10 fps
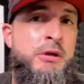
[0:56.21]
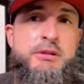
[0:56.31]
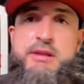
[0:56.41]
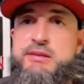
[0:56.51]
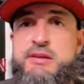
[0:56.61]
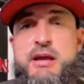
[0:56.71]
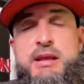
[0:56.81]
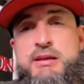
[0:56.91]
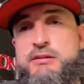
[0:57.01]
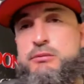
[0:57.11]
Things got
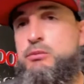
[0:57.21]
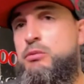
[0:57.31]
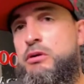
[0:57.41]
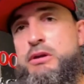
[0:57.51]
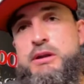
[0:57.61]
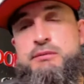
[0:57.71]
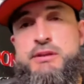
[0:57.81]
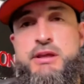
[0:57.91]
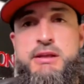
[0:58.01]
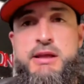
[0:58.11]
hectic with work and
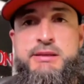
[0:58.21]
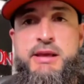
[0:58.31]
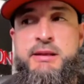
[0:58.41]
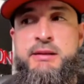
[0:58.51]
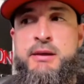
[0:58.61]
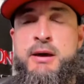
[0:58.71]
everything like that.